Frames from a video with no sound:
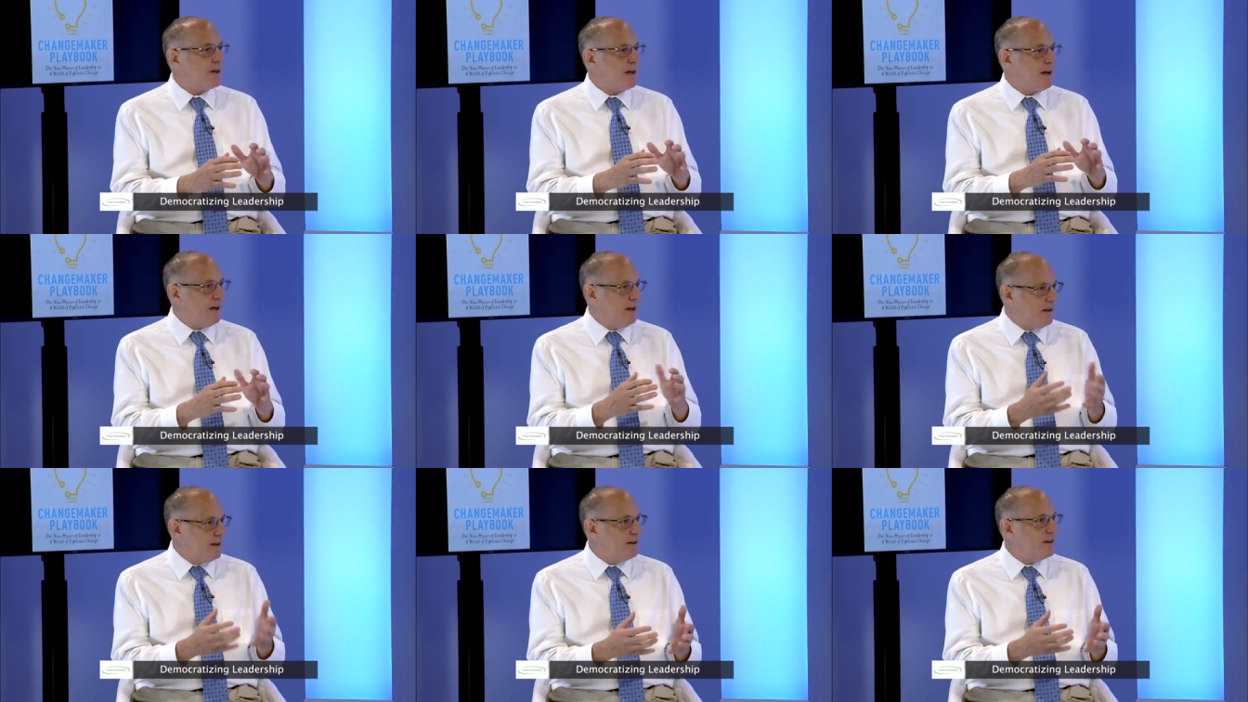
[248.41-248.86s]

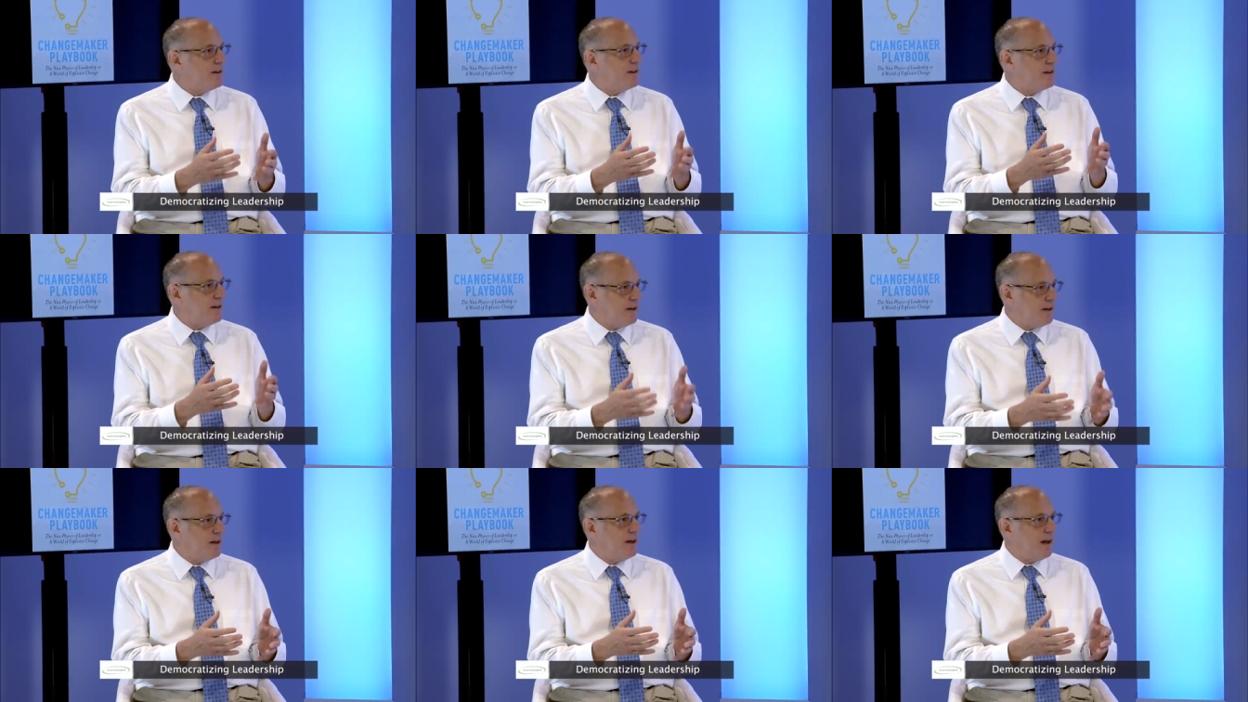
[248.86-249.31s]
in
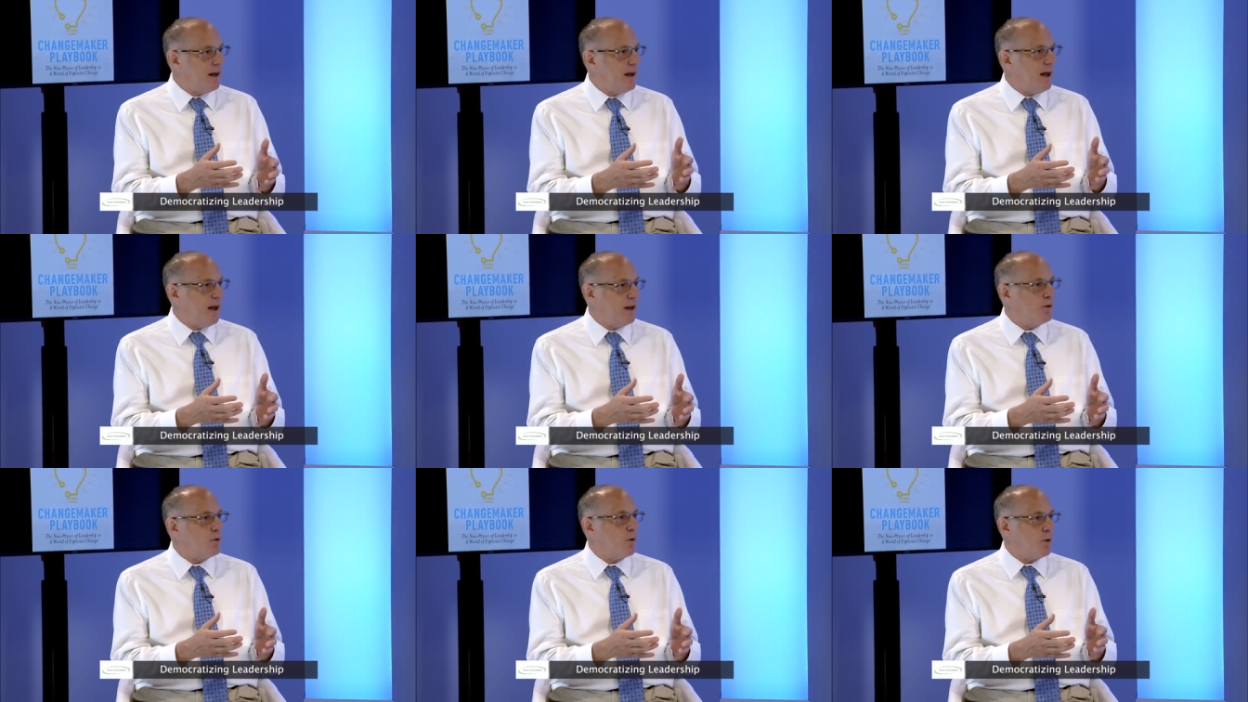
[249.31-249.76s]
the
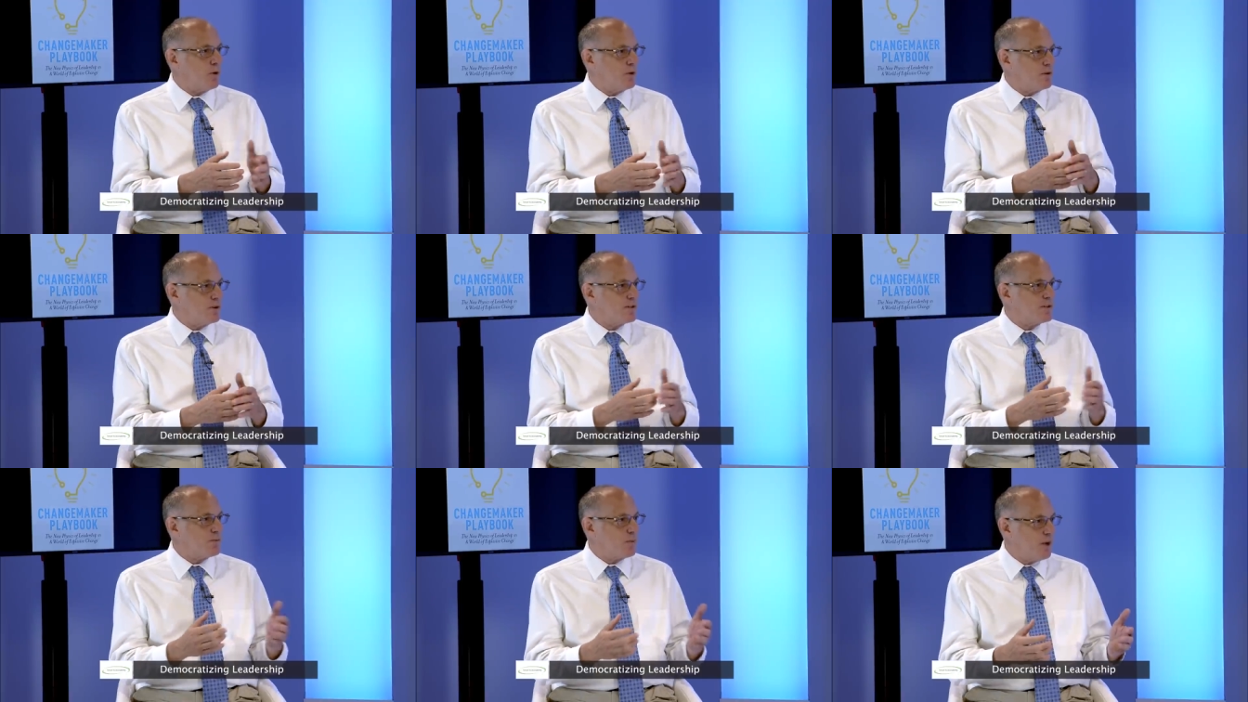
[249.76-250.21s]

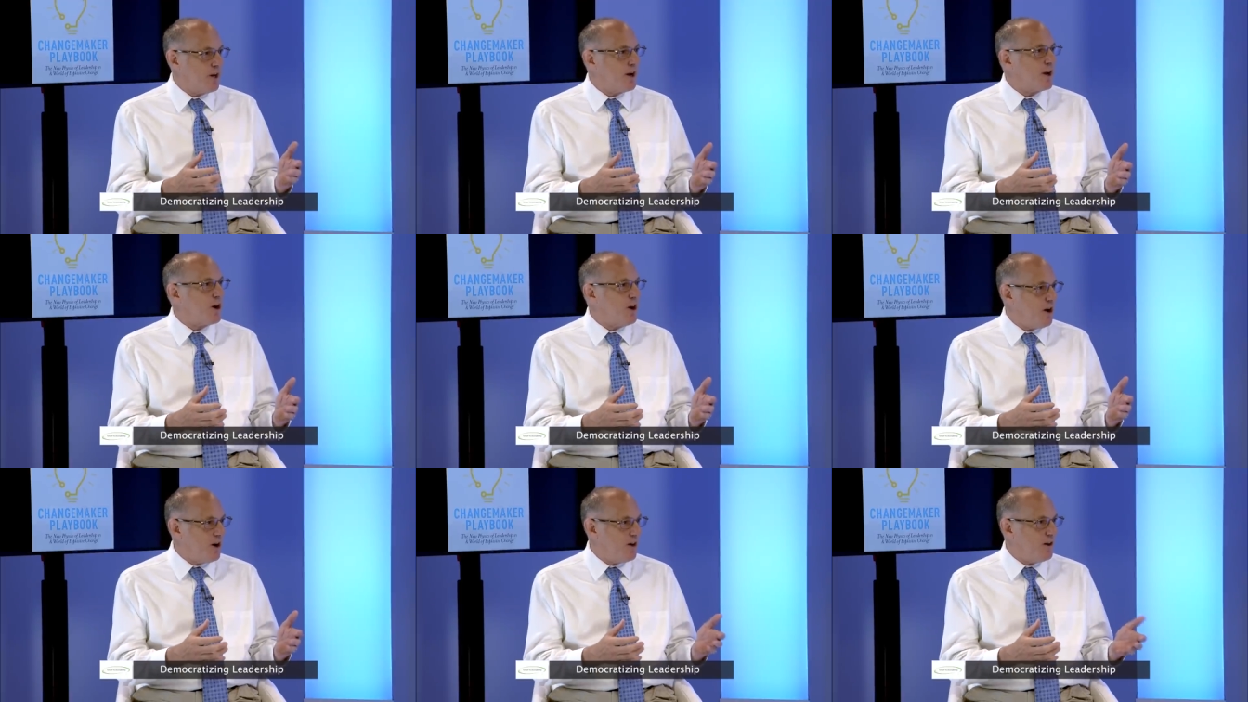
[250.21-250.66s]
headquarters what I
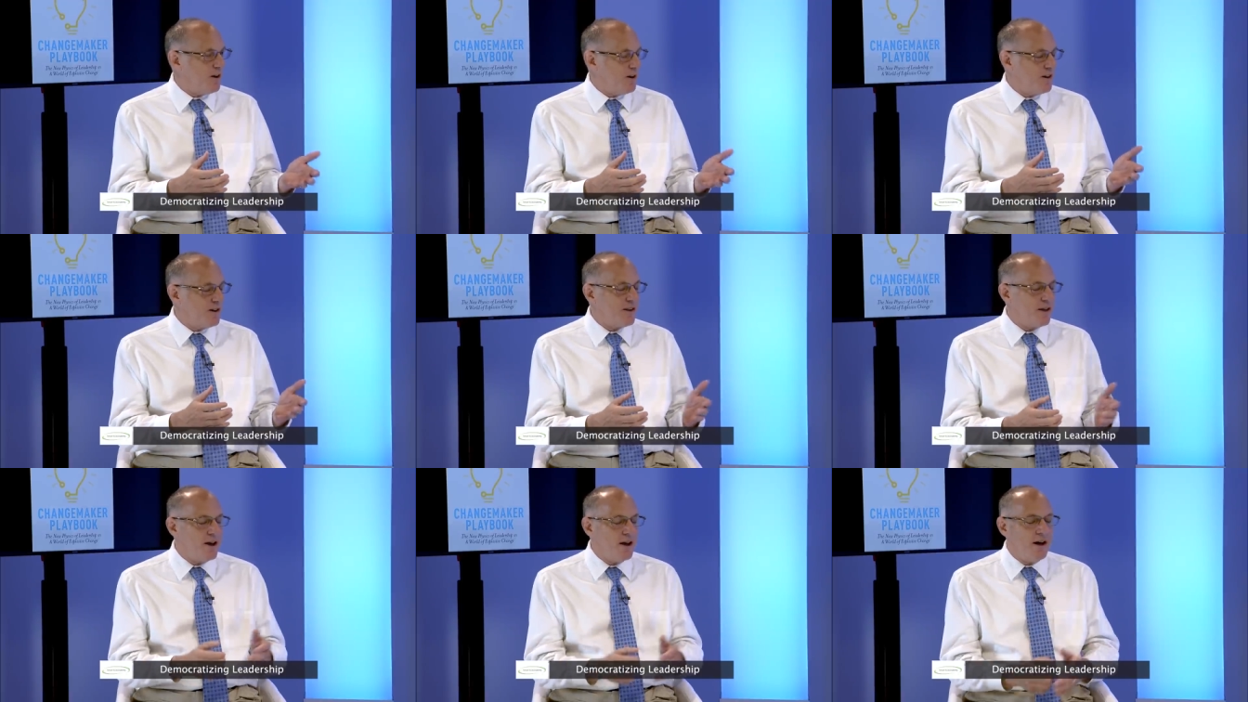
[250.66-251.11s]

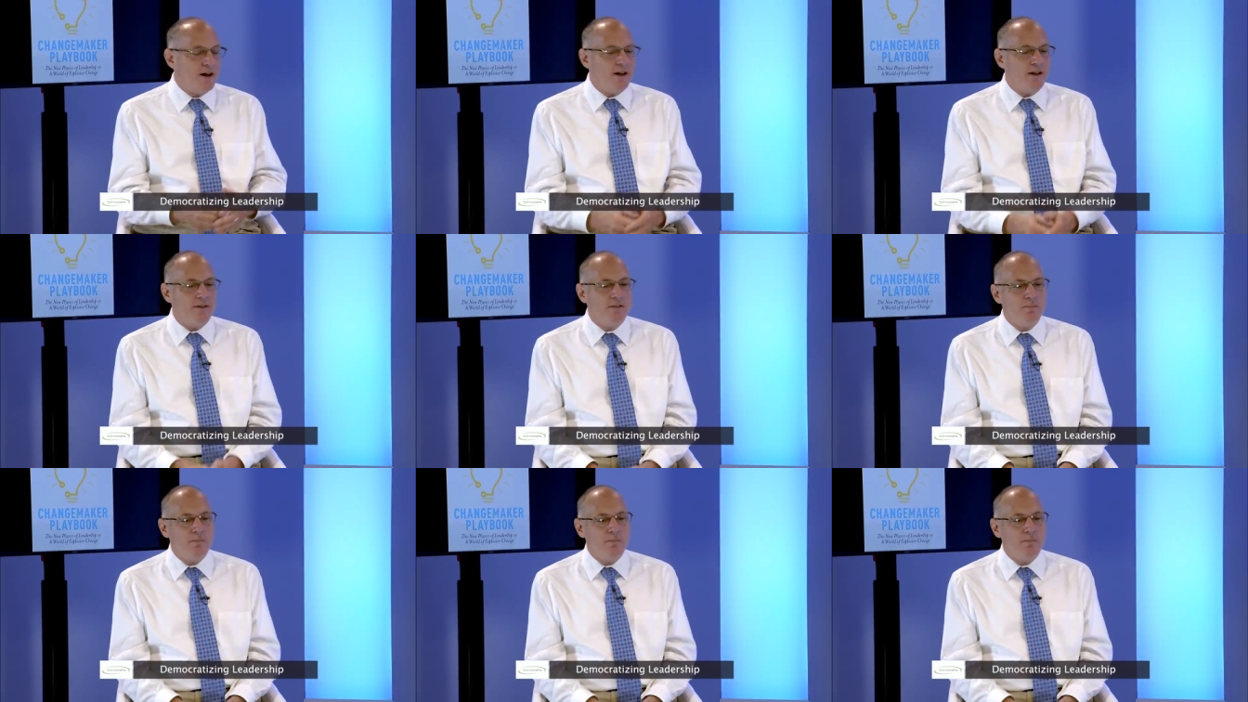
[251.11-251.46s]
call uh,